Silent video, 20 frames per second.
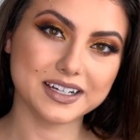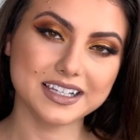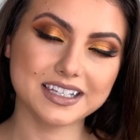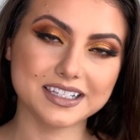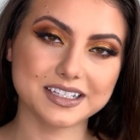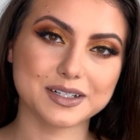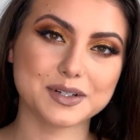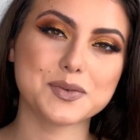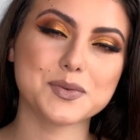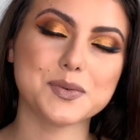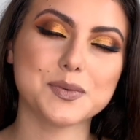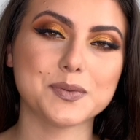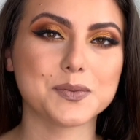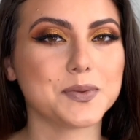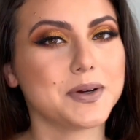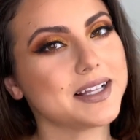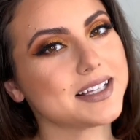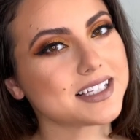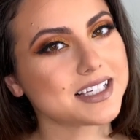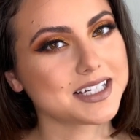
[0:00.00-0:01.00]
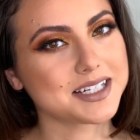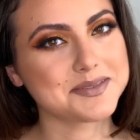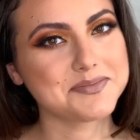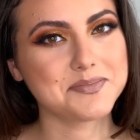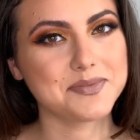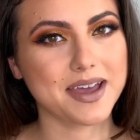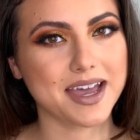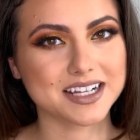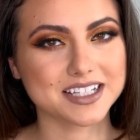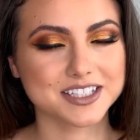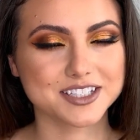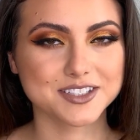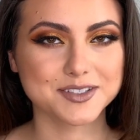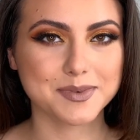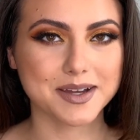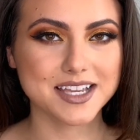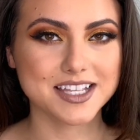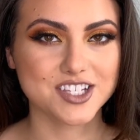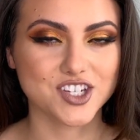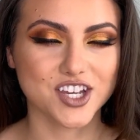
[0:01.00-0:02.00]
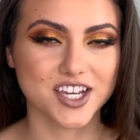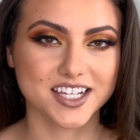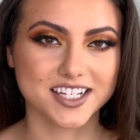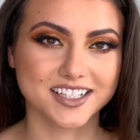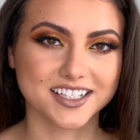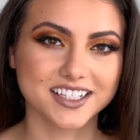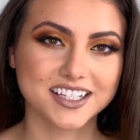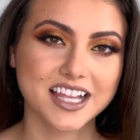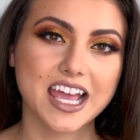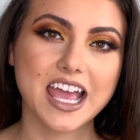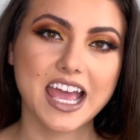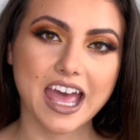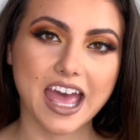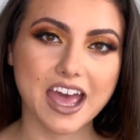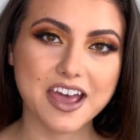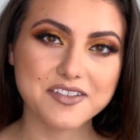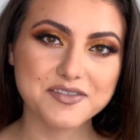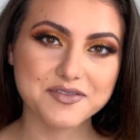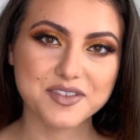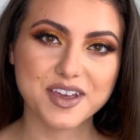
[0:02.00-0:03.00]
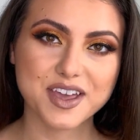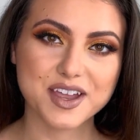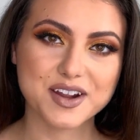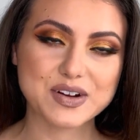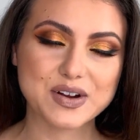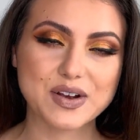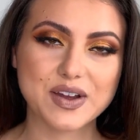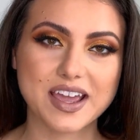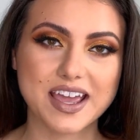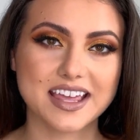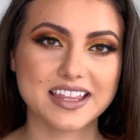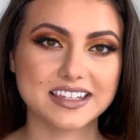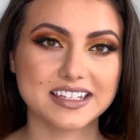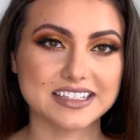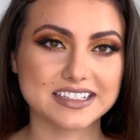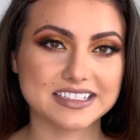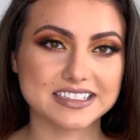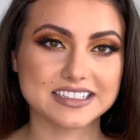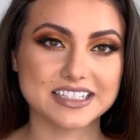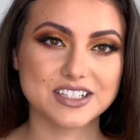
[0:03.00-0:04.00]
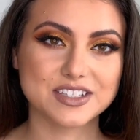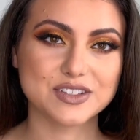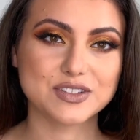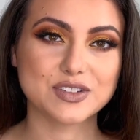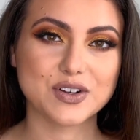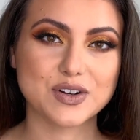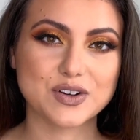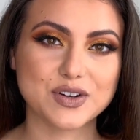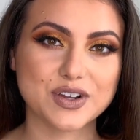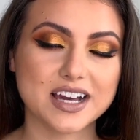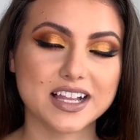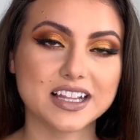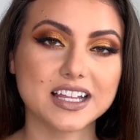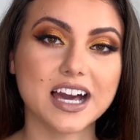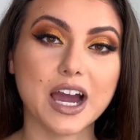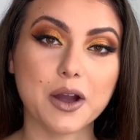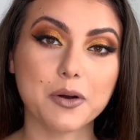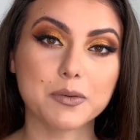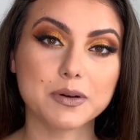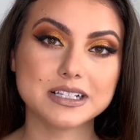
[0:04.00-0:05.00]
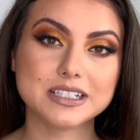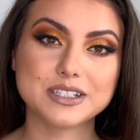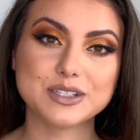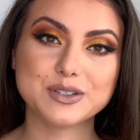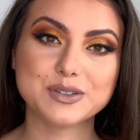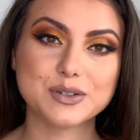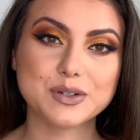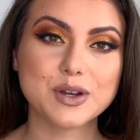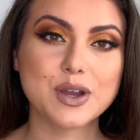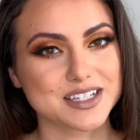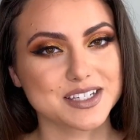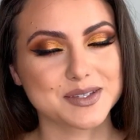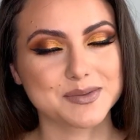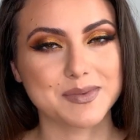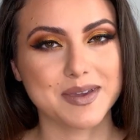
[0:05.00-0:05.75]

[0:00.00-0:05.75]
Hello, welcome back to my channel. I'm Vero and in today's tutorial I will do this